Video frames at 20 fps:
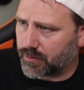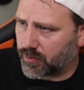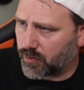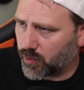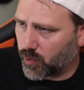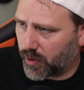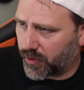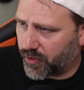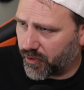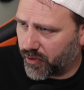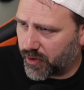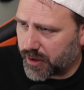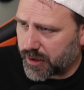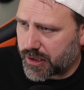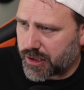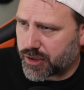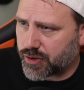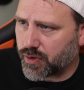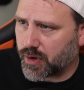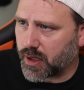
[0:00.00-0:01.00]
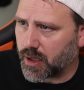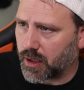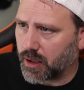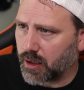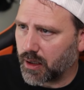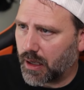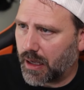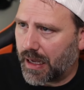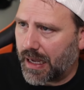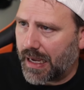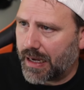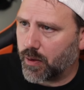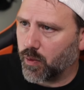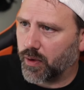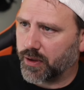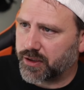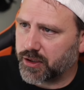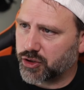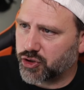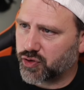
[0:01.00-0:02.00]
with this string, I
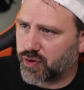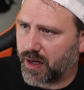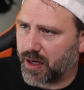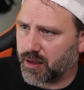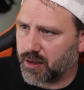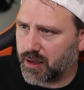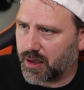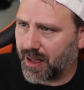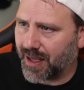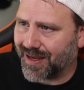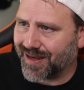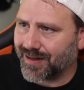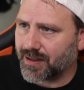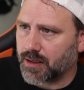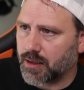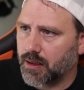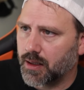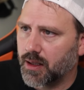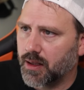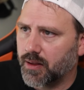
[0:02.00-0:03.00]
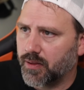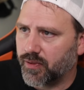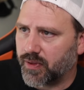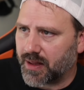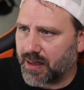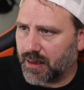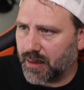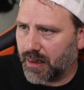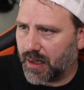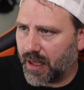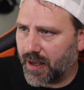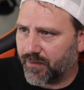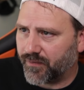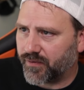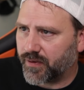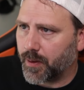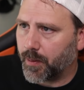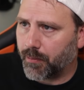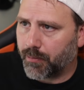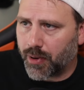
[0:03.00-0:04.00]
want to translate the
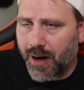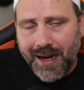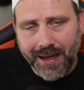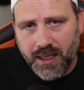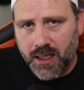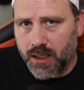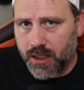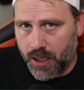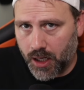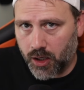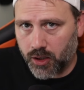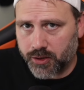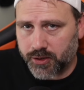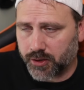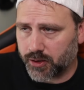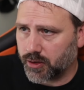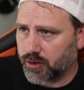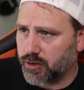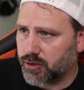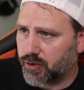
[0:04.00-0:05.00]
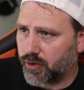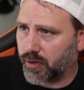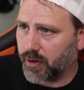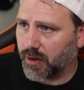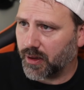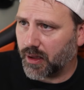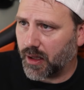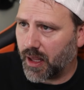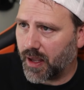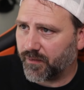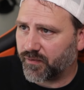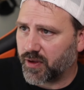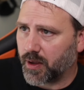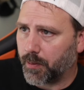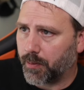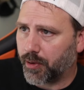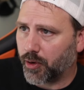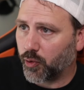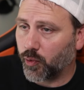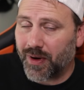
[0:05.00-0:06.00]
left bracket character to the
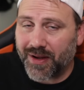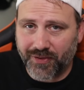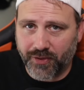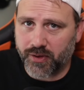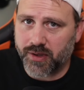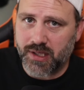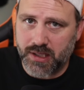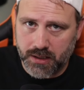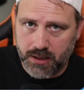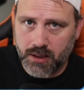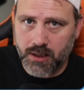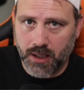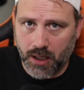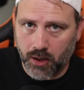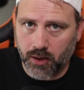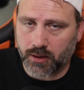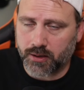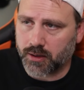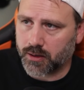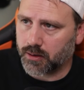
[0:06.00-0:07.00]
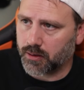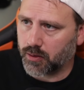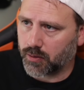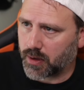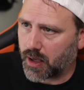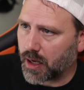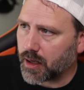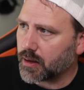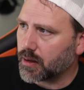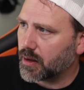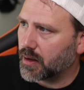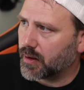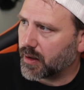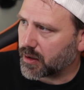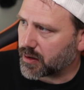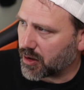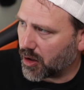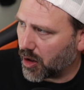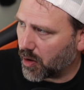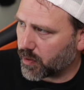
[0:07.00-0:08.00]
left parenthesis character. Okay.
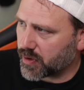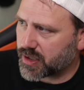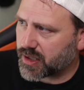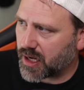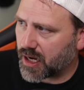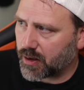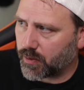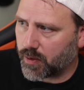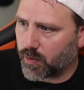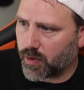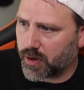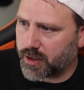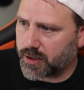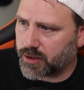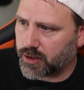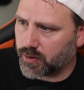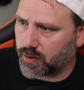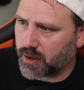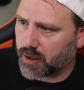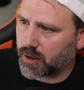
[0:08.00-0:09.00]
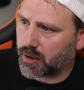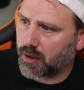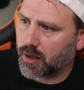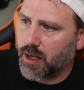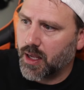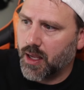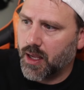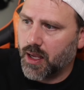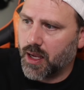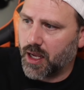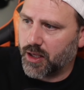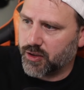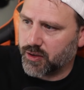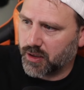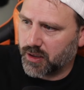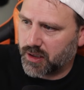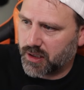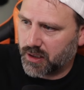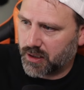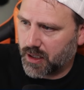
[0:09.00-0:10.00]
That's all we're saying we want to do here. And you
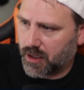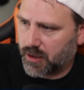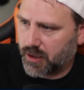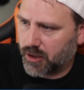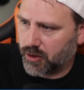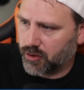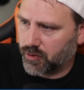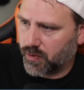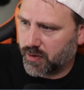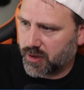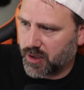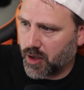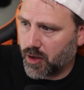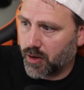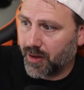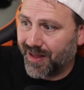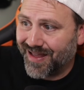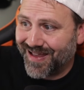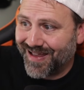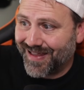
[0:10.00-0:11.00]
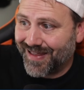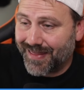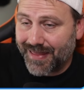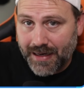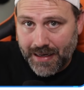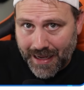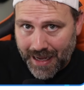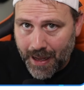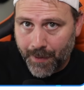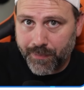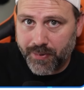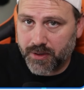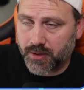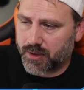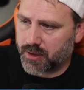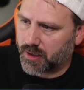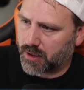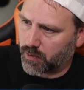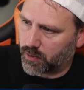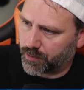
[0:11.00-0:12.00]
can see down here in the result that it
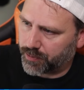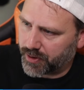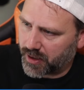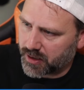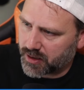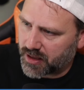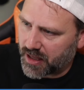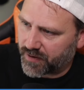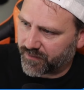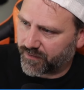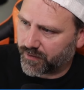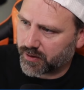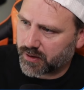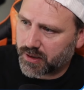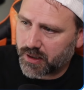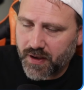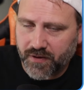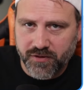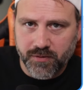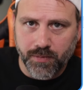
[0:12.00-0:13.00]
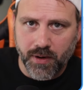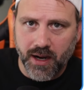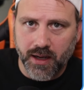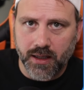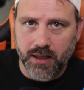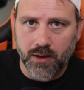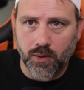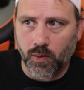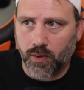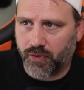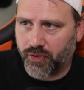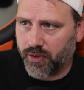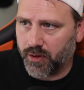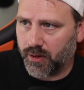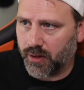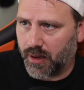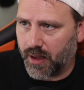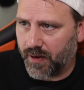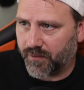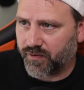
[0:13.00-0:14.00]
happens. It replaced that first left bracket with the
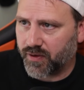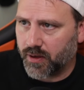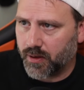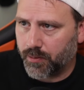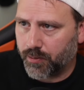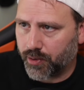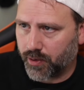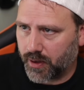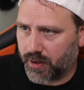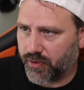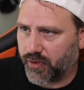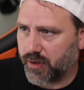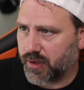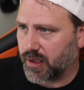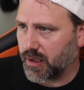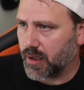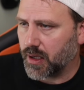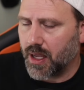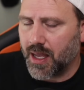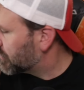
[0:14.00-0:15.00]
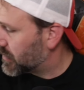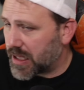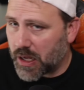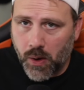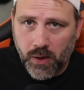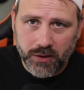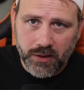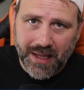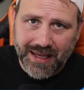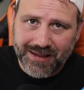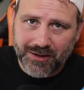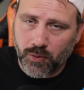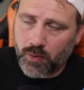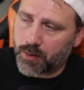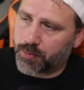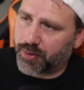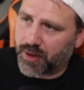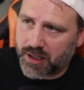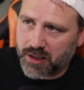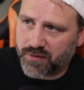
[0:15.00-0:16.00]
left parenthesis. Now, unlike the
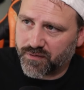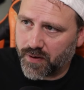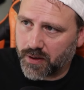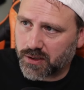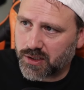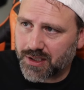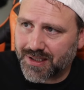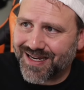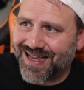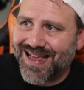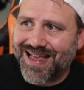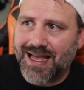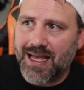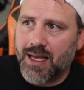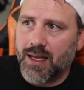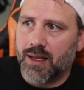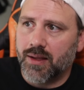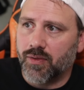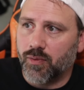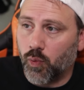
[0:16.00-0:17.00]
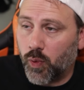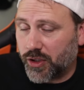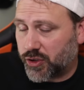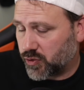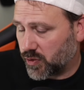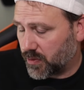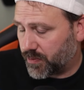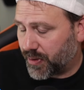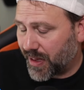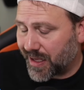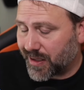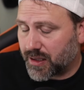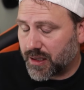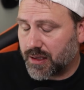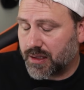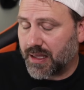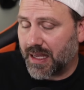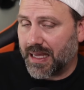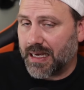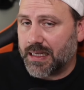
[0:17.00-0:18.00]
replace function, which
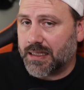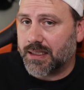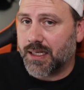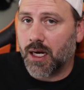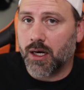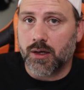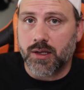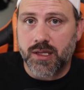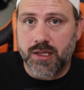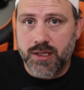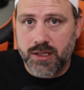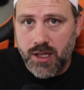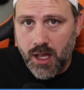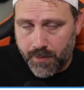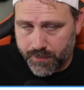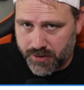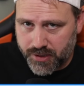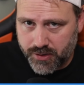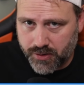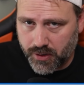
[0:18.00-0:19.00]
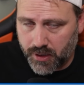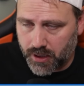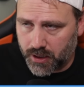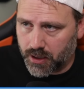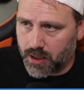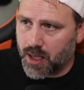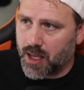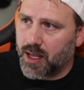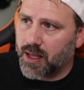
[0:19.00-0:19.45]
replaces an entire substring,